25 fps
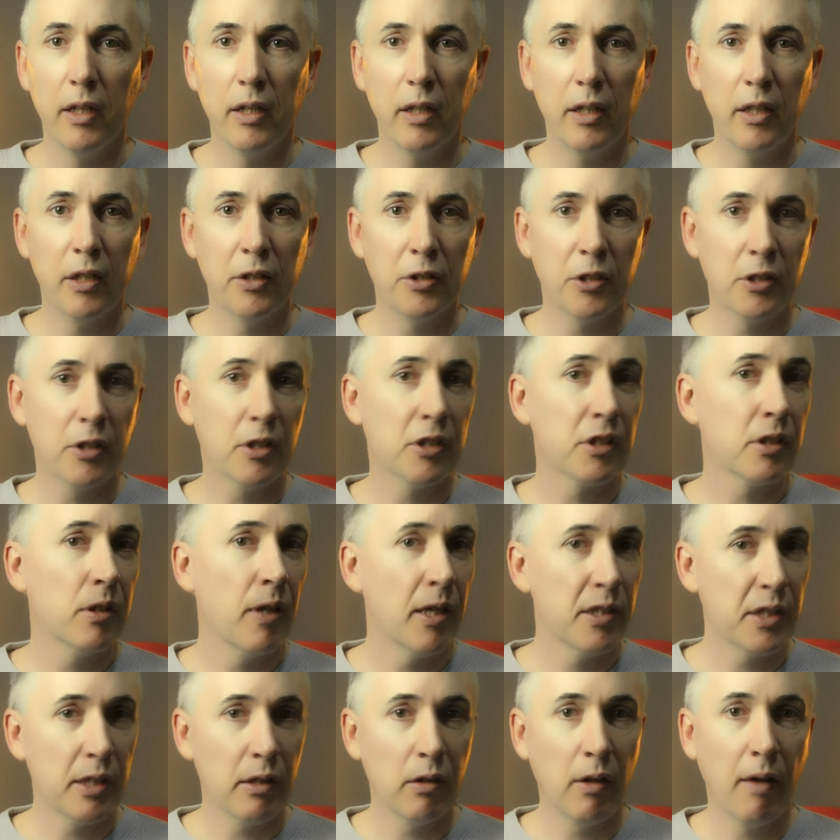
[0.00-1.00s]
It's just a
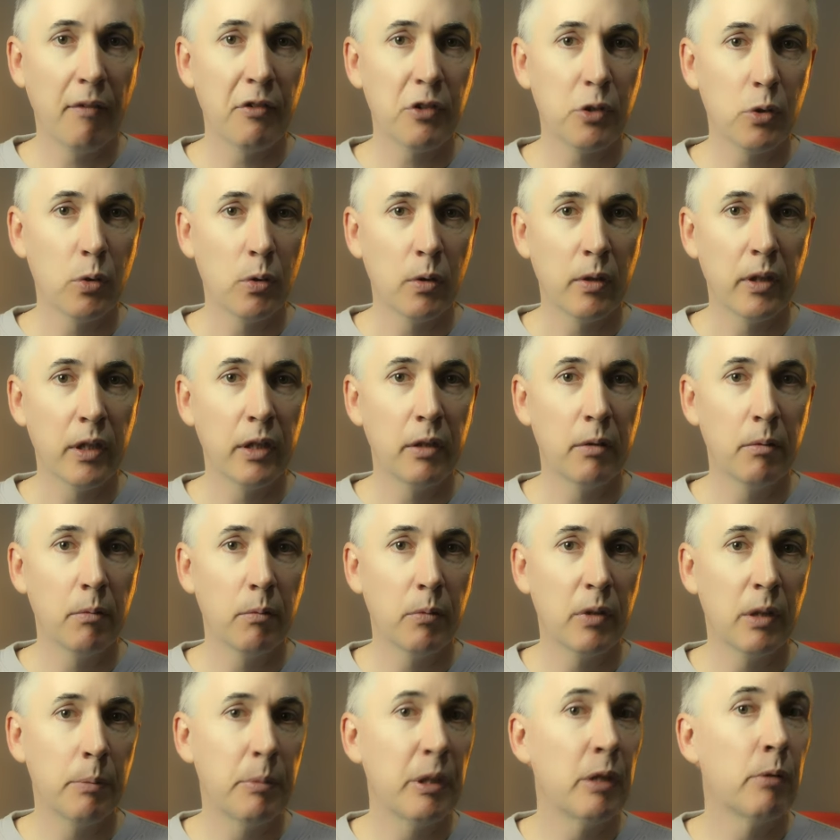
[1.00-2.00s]
slice of life story
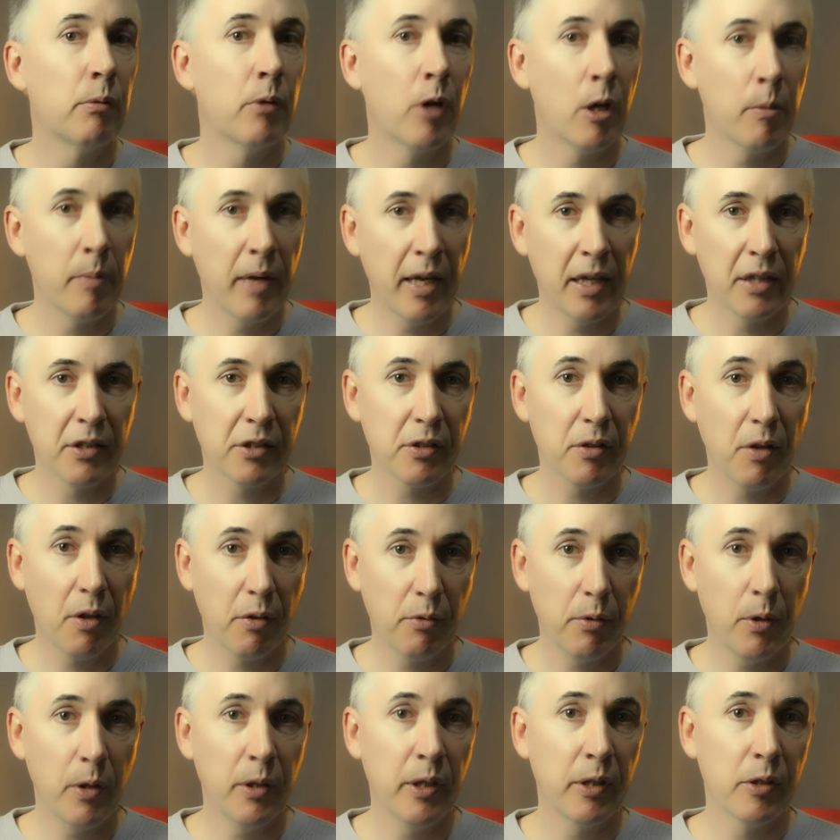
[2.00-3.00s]
with a bit of romance
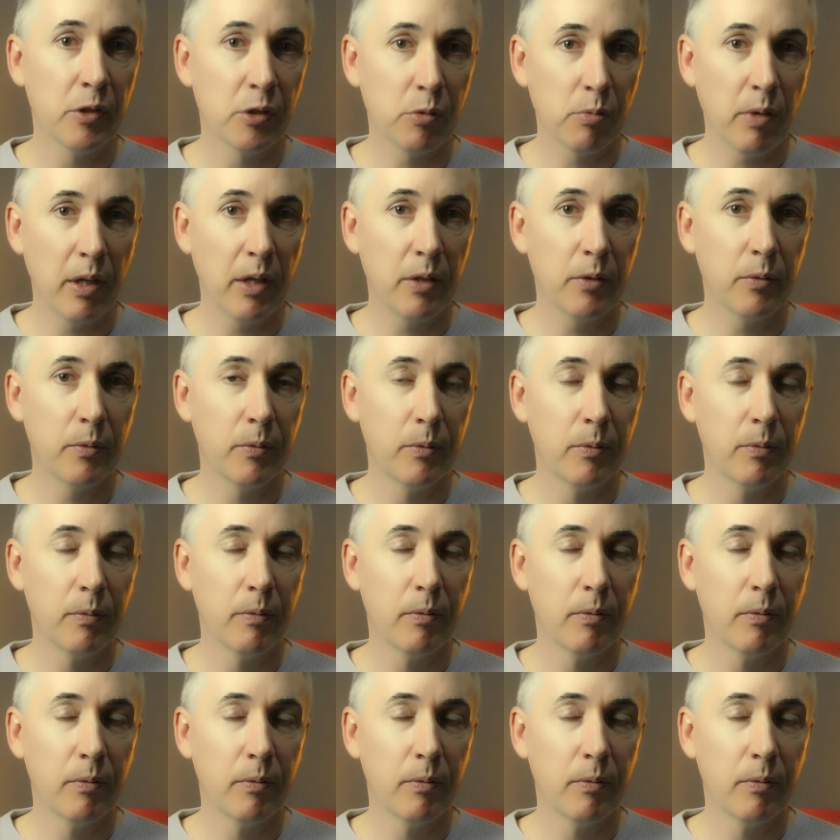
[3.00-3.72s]
thrown in as well.